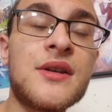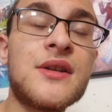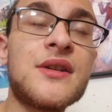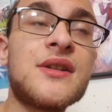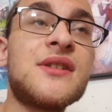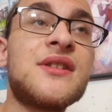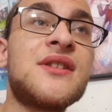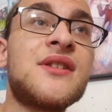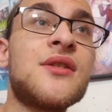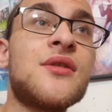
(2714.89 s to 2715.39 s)

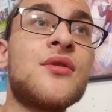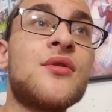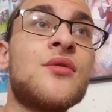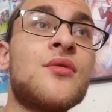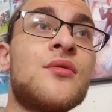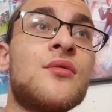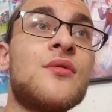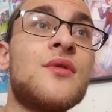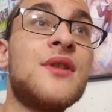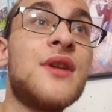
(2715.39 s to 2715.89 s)

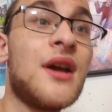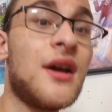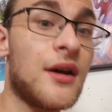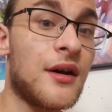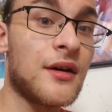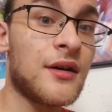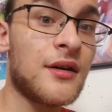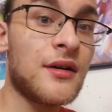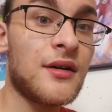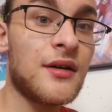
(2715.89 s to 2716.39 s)
So
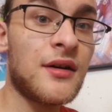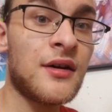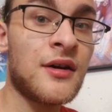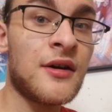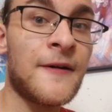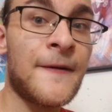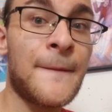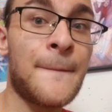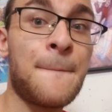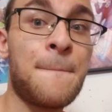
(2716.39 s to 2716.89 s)
yeah,
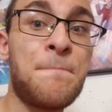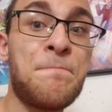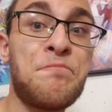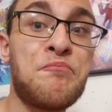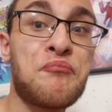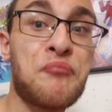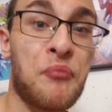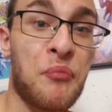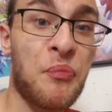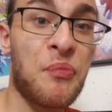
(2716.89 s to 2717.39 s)

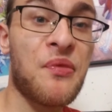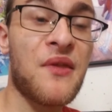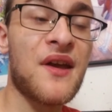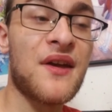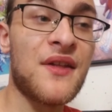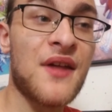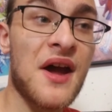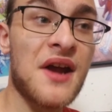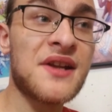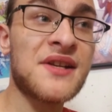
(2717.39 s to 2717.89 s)

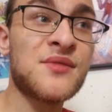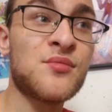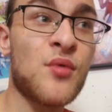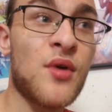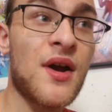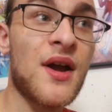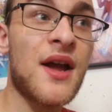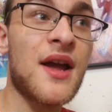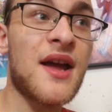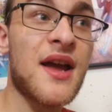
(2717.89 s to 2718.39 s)
that is
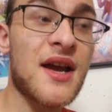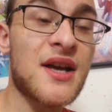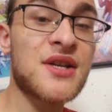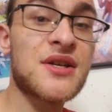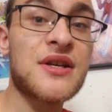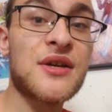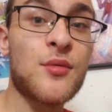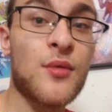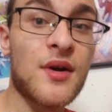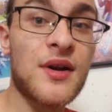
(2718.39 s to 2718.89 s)
why I
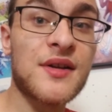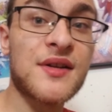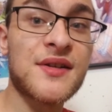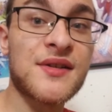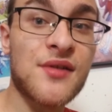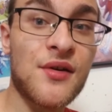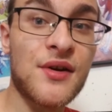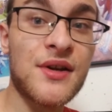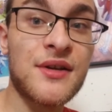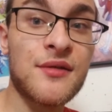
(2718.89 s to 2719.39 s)
actually wanted to
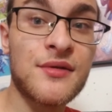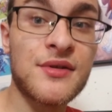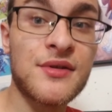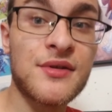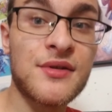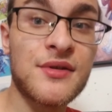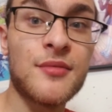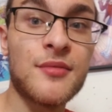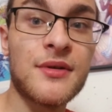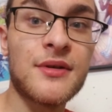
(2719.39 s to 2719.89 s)
start
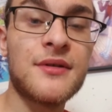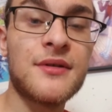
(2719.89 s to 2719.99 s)
YouTube.